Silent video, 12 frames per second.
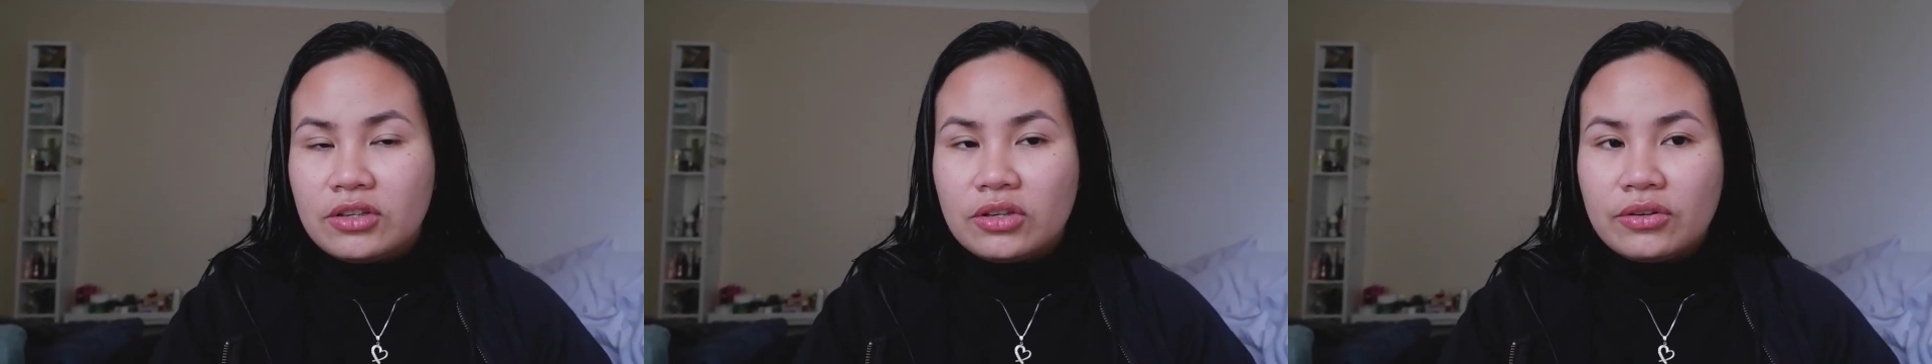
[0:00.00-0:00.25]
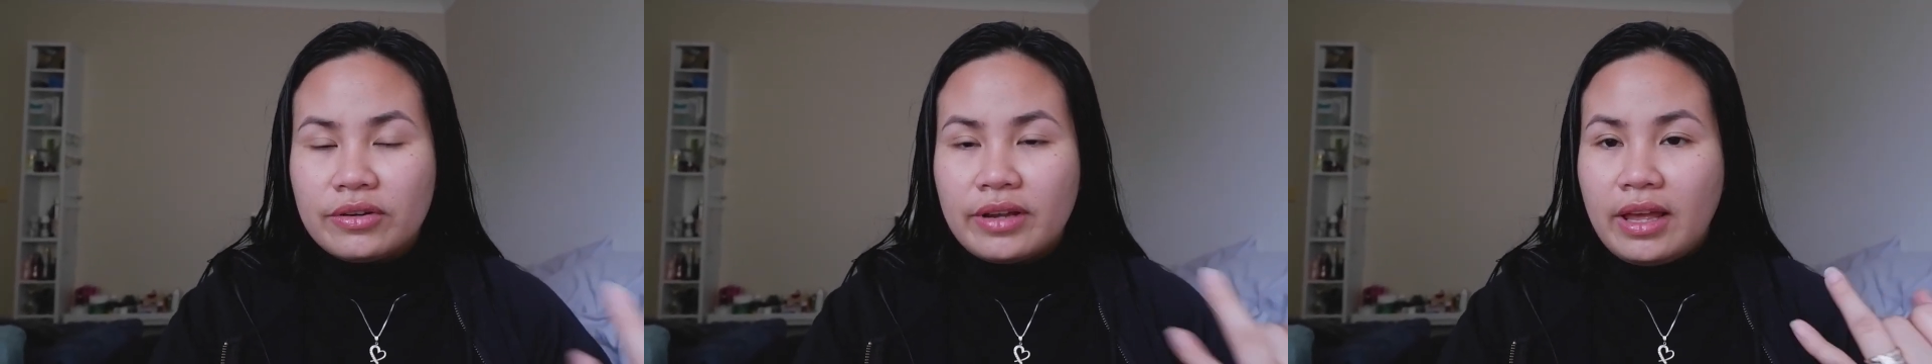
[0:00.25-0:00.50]

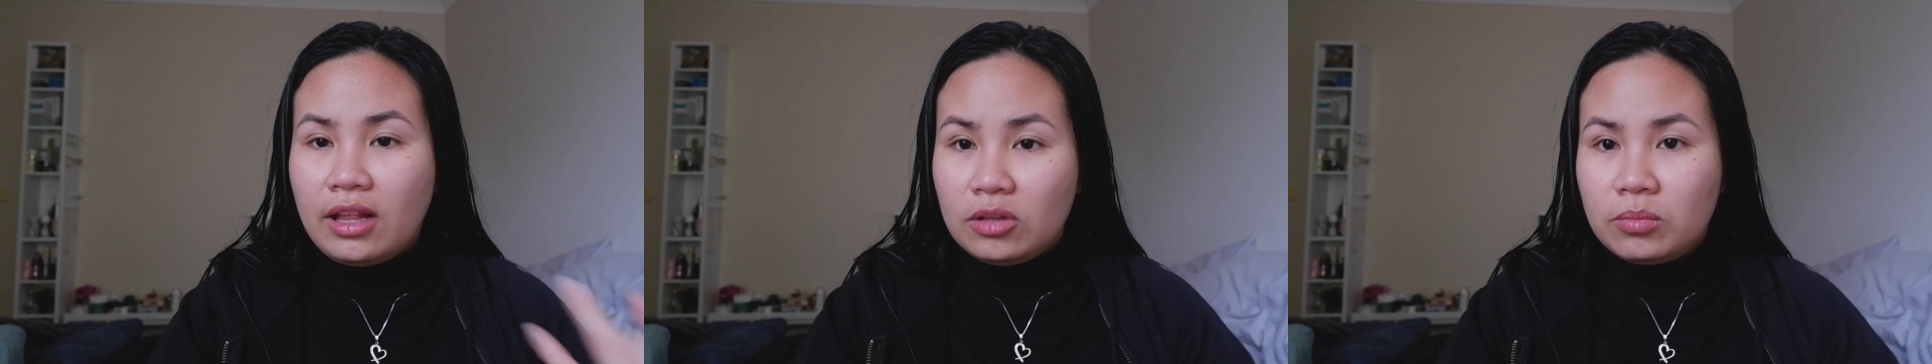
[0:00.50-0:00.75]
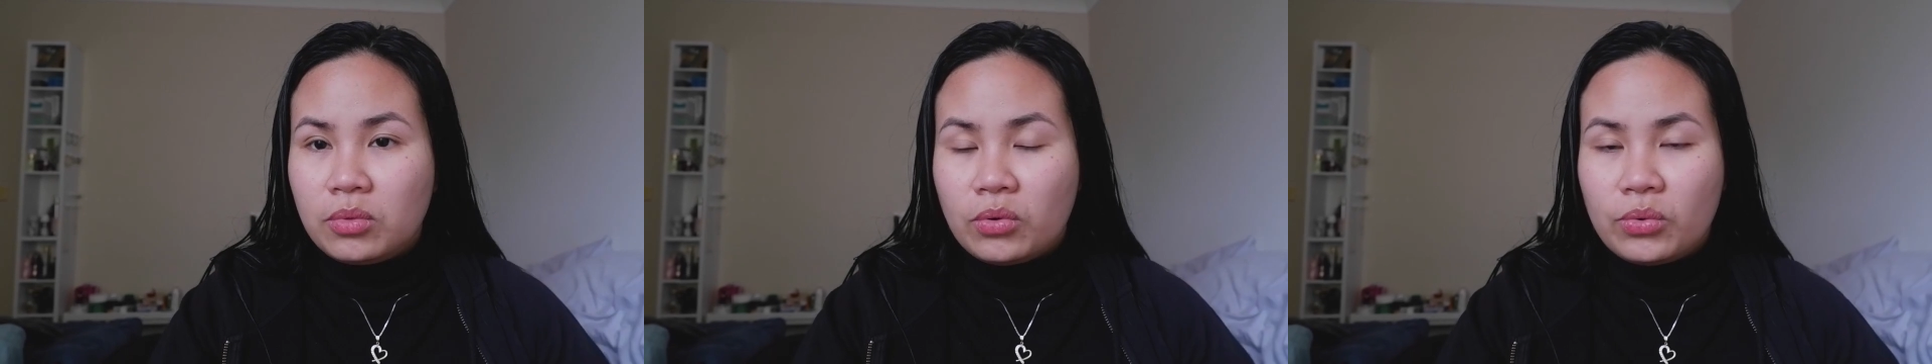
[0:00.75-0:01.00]
your
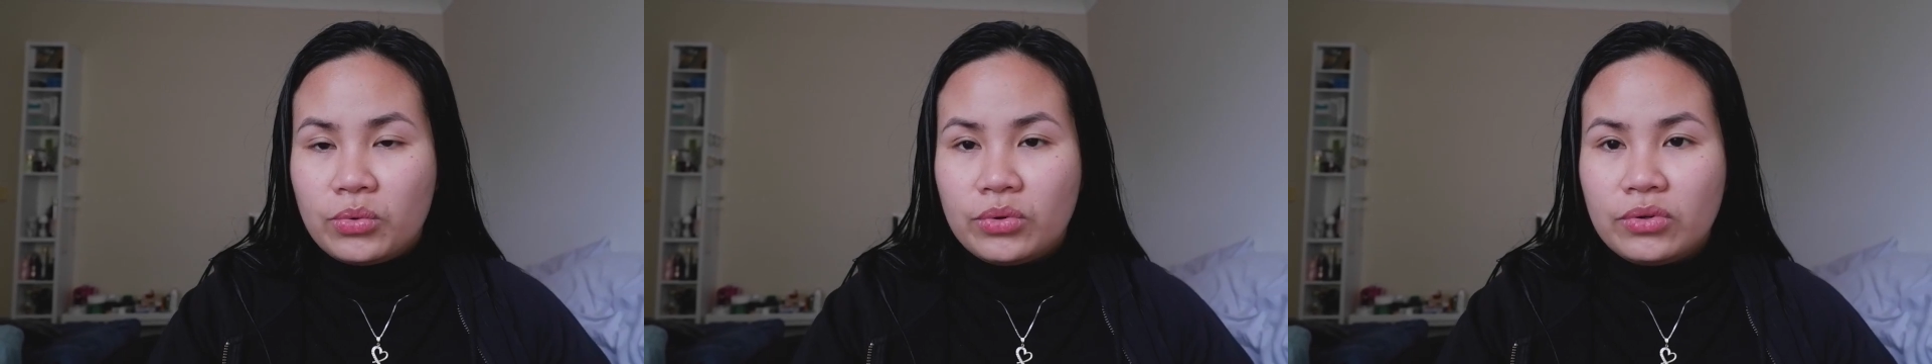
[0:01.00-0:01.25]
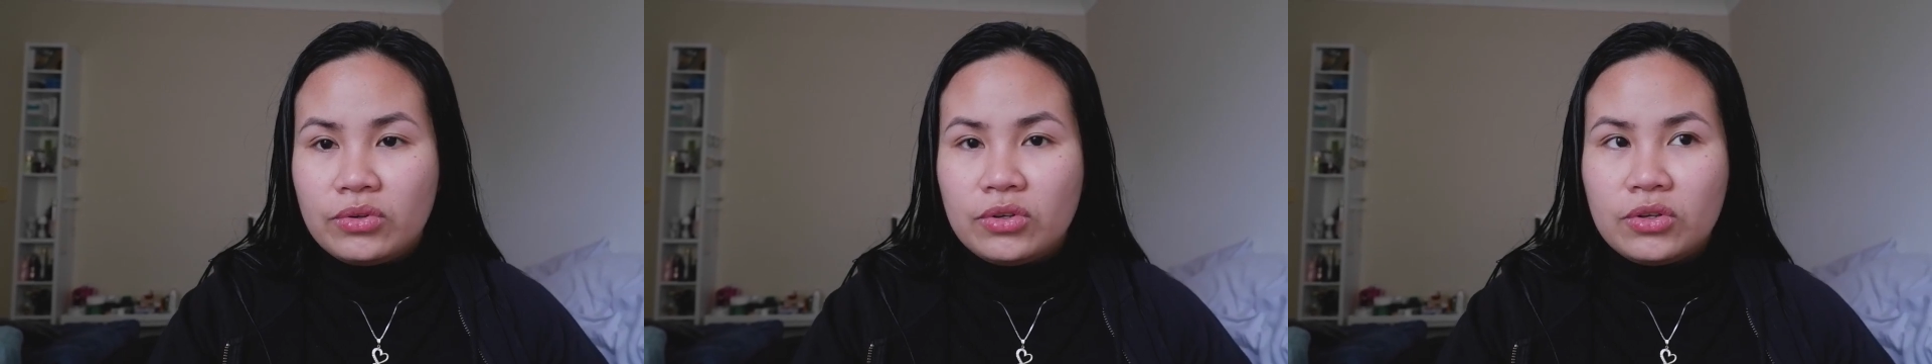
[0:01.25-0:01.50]
elbow,
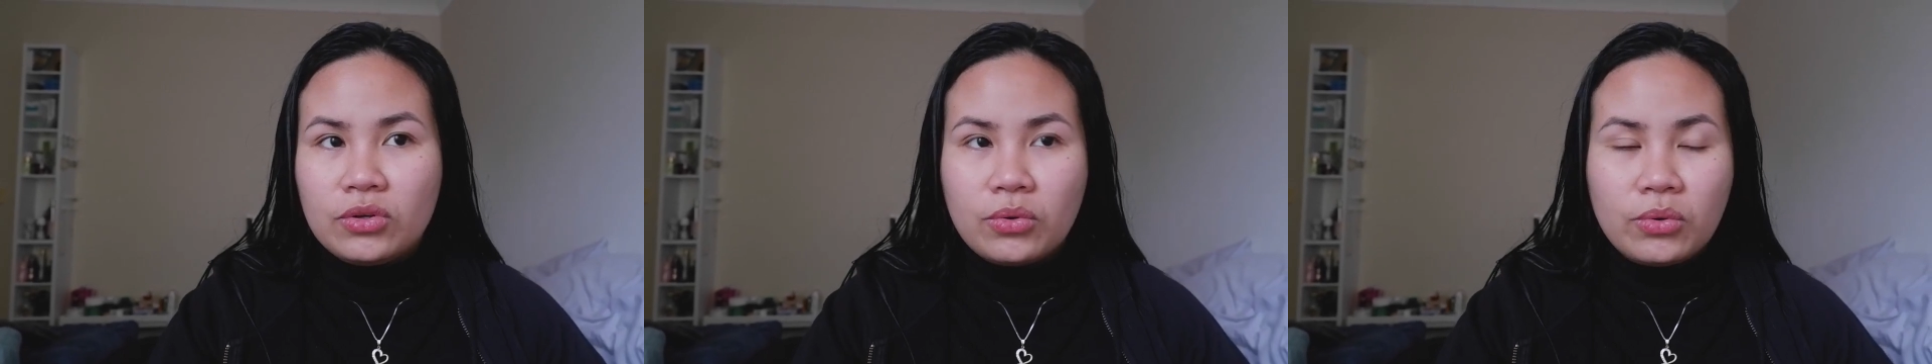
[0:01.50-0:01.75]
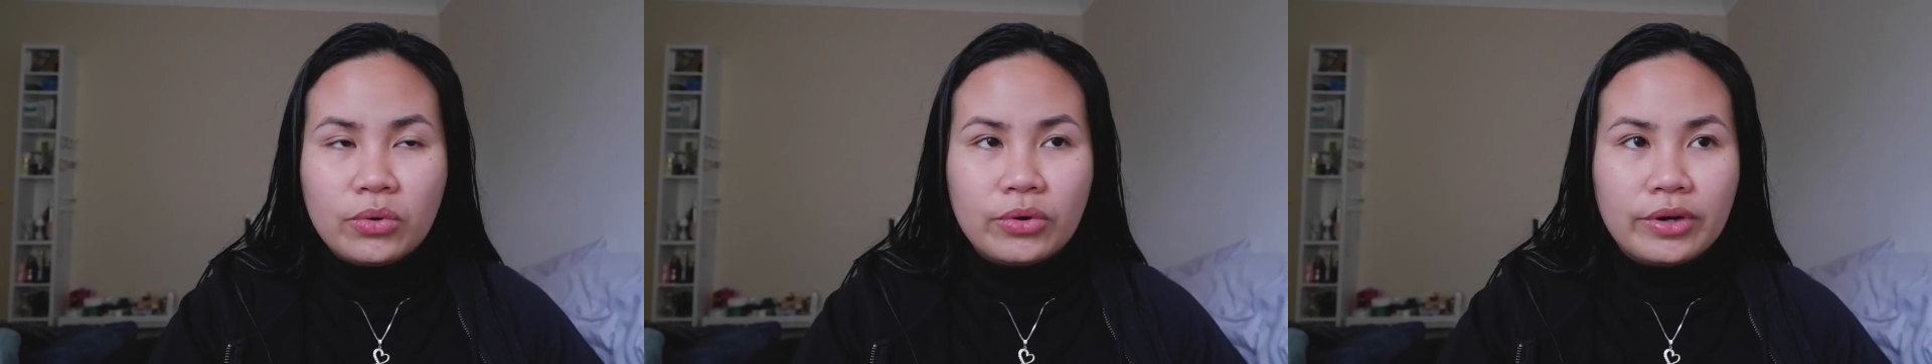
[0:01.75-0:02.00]

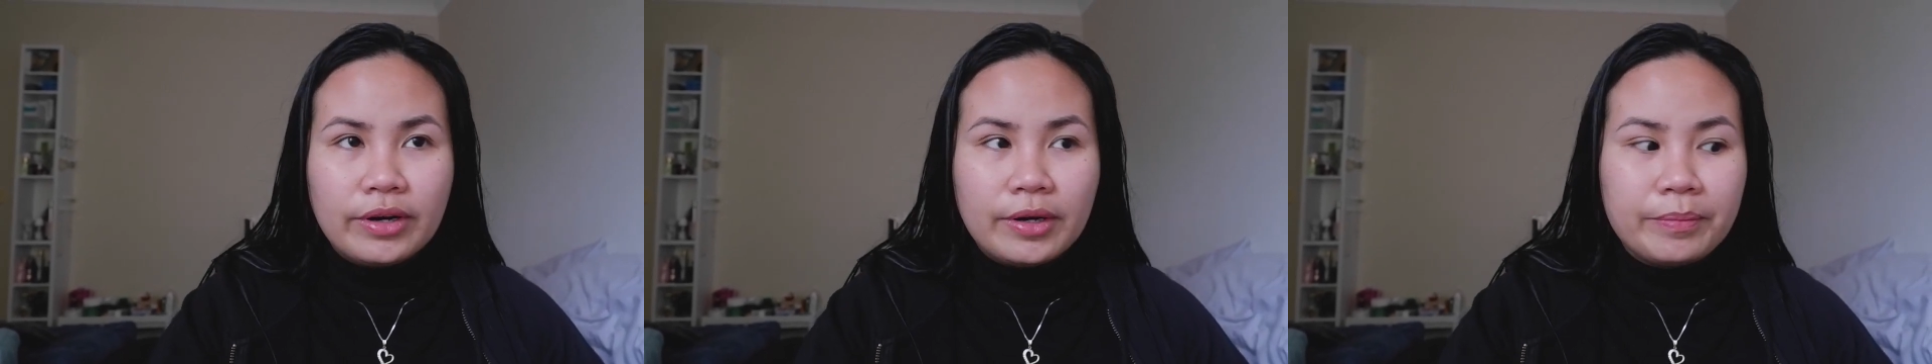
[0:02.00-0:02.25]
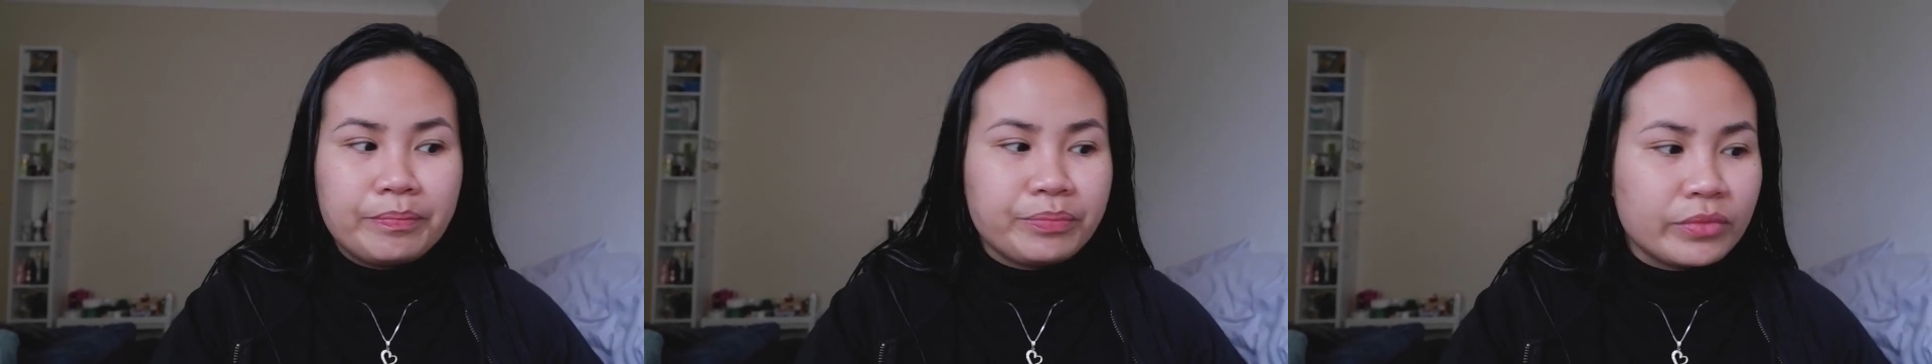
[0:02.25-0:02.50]

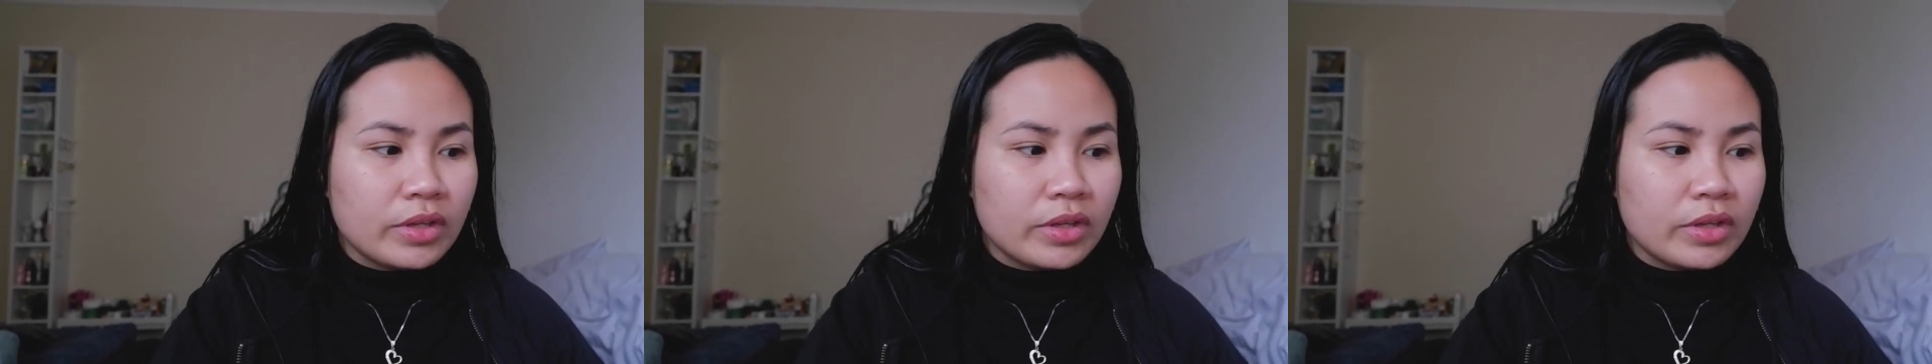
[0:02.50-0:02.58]
your